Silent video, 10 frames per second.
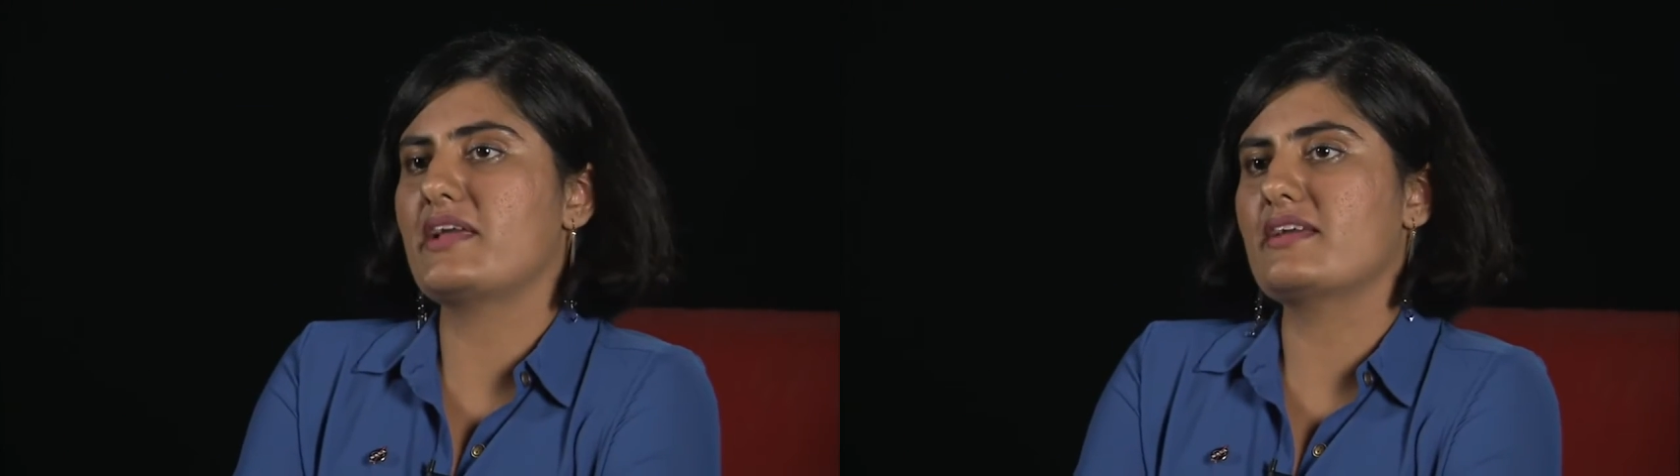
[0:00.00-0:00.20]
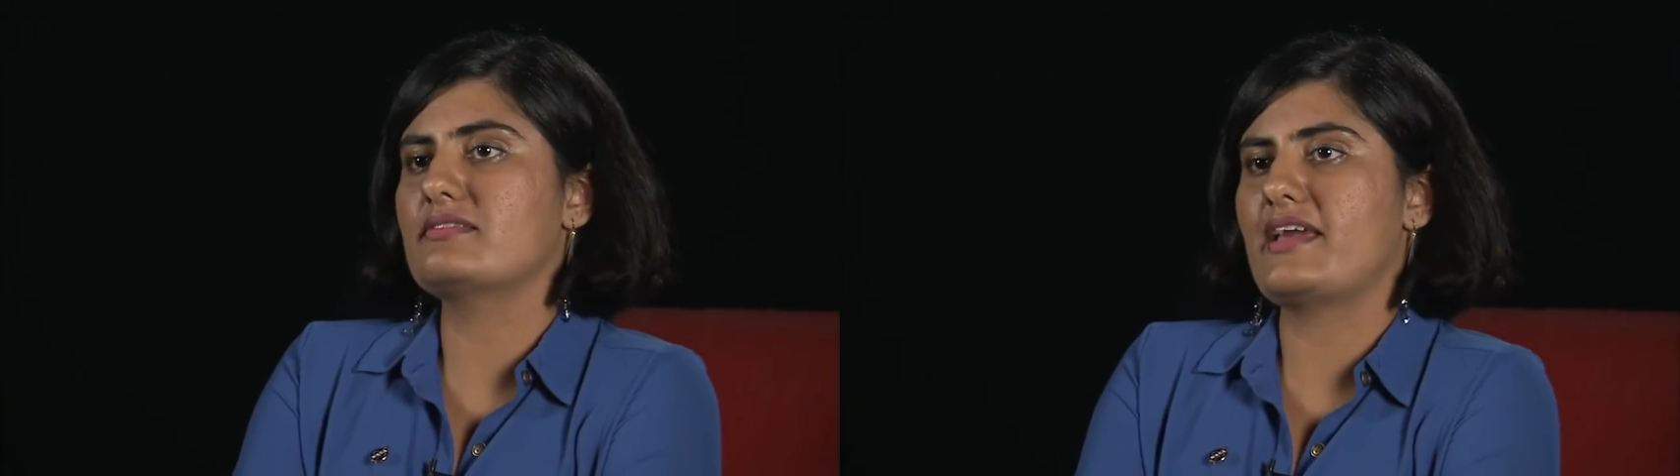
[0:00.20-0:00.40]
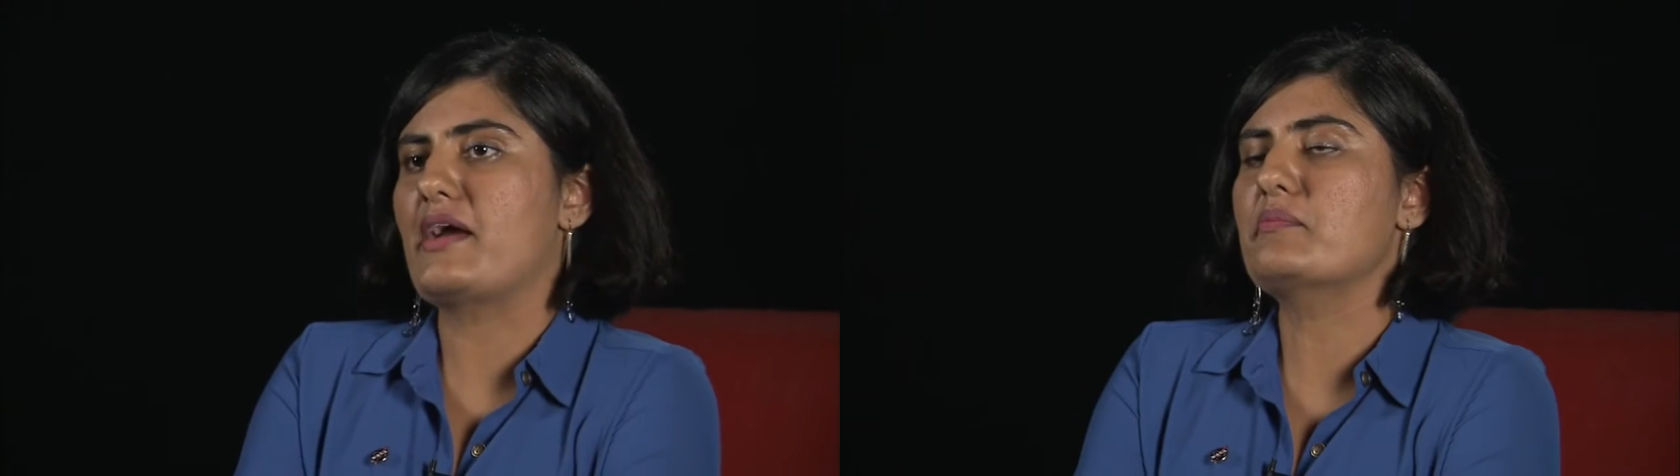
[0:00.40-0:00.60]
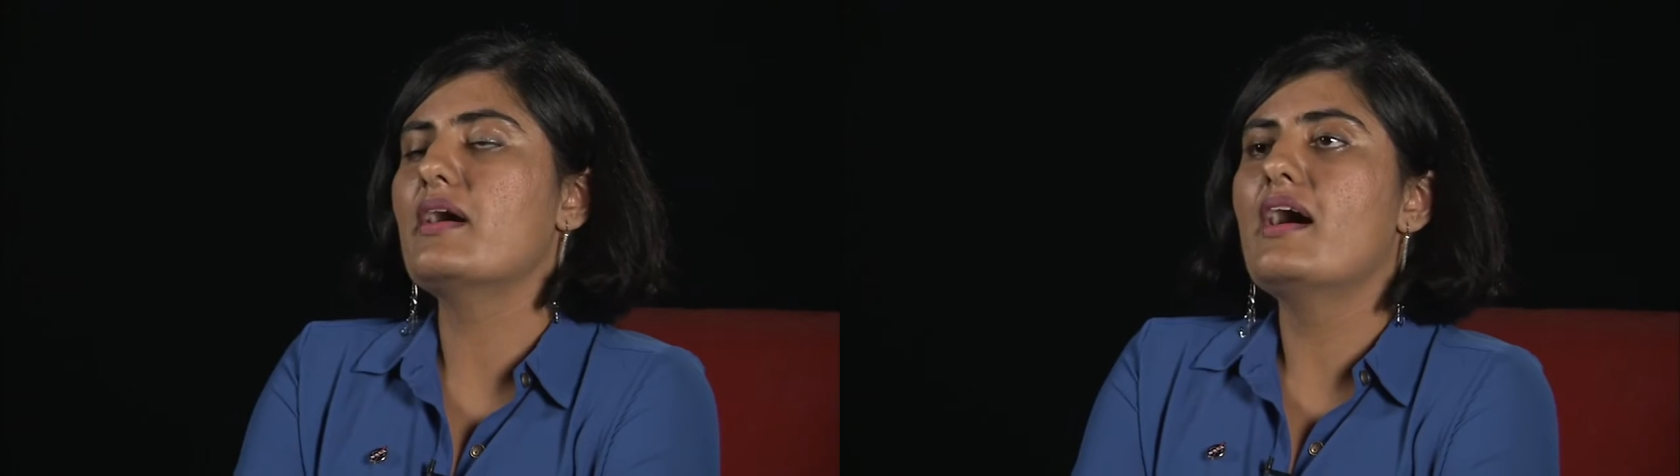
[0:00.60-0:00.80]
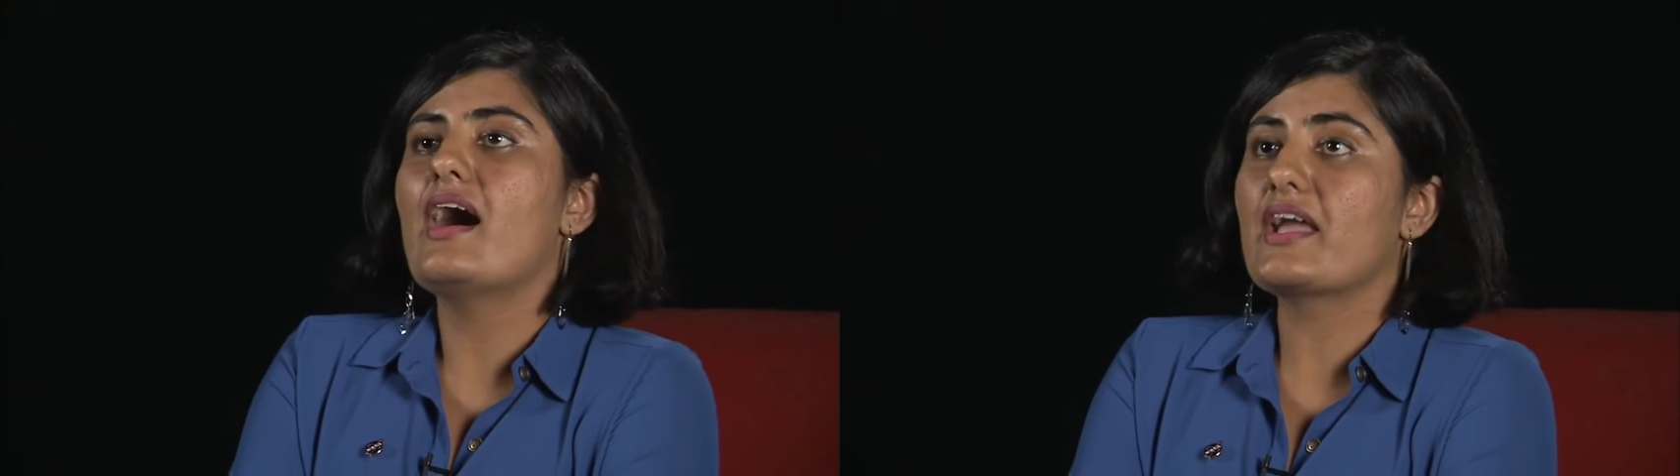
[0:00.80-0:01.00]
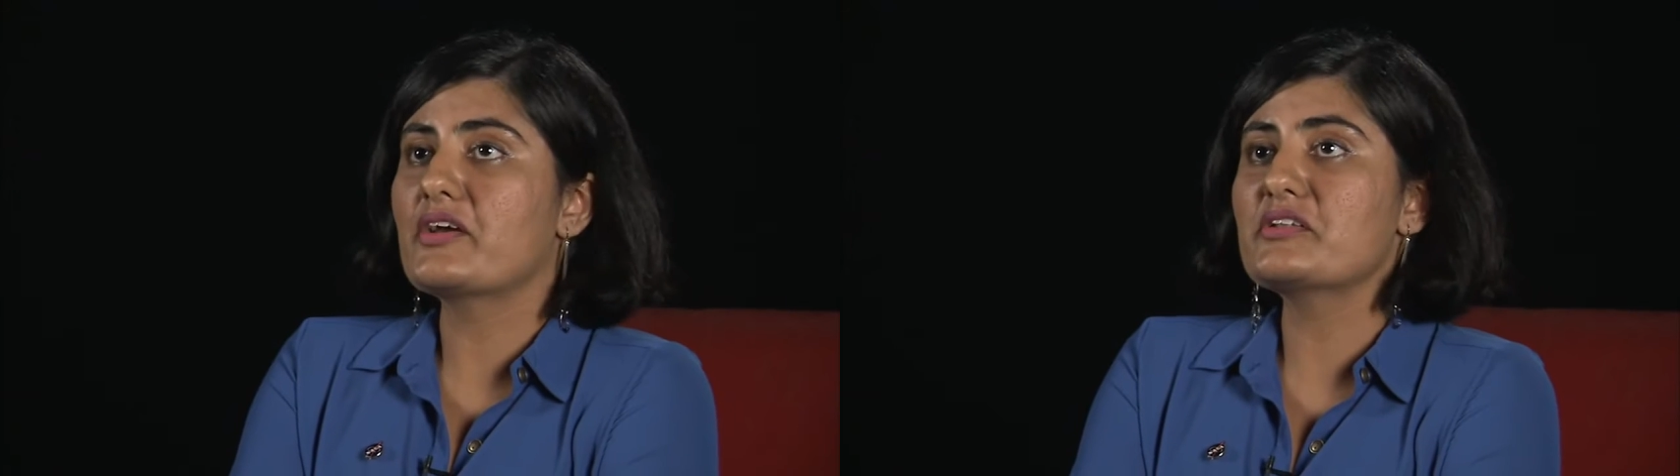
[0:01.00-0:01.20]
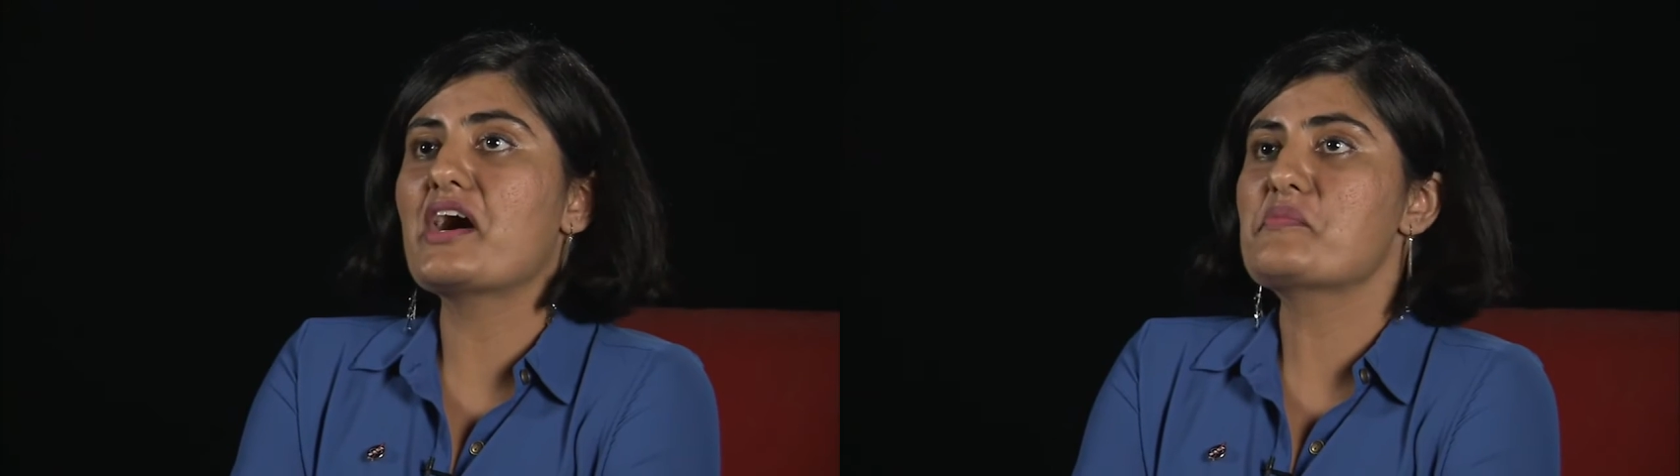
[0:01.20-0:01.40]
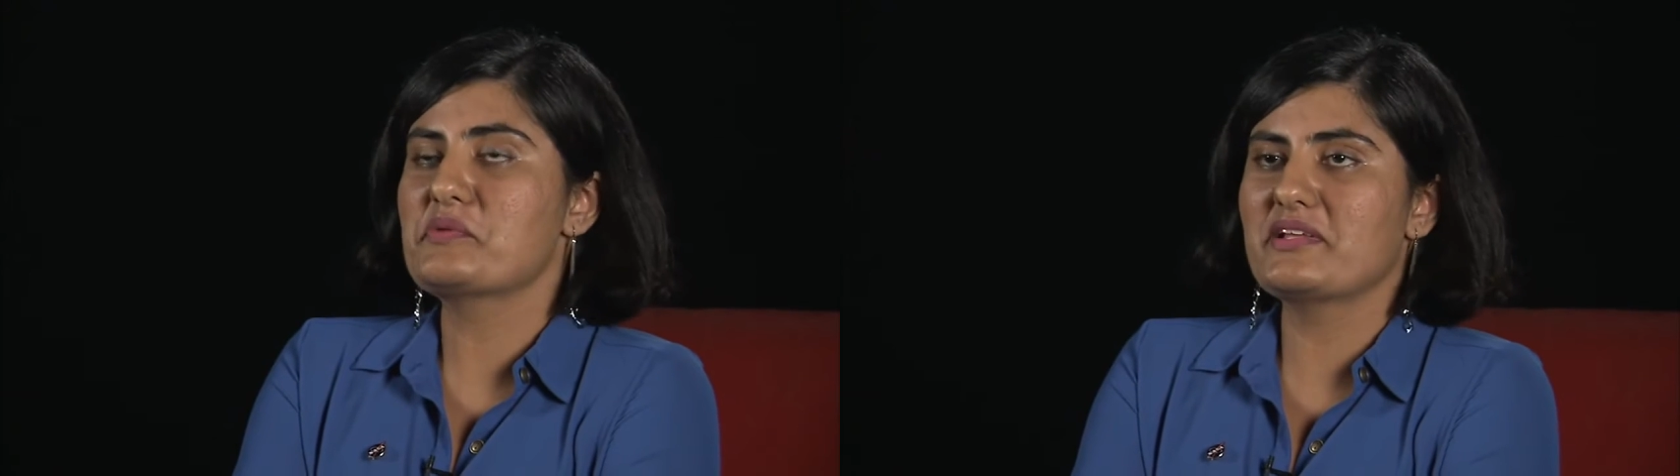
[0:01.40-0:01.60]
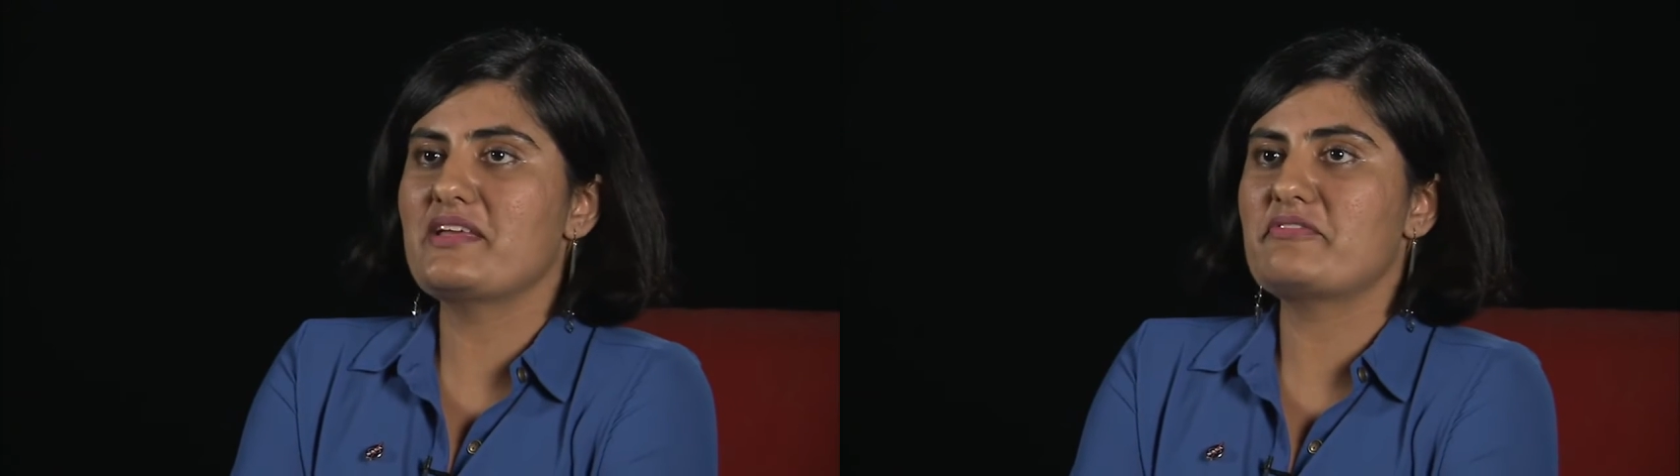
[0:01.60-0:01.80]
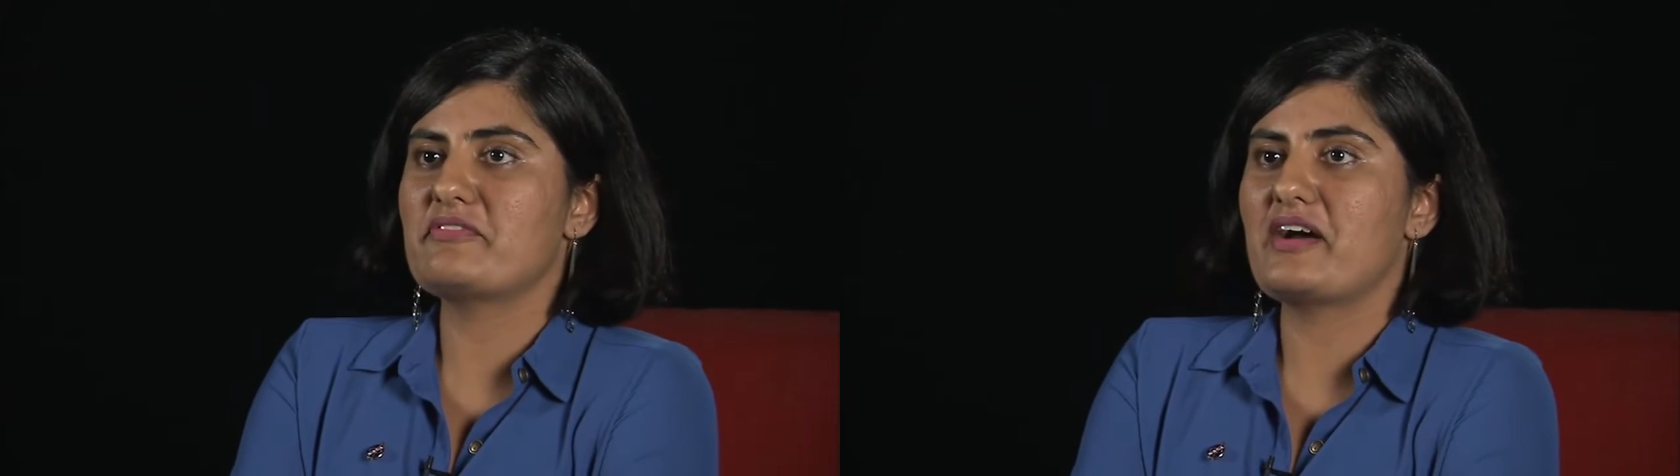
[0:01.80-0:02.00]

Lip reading: exam, I could not believe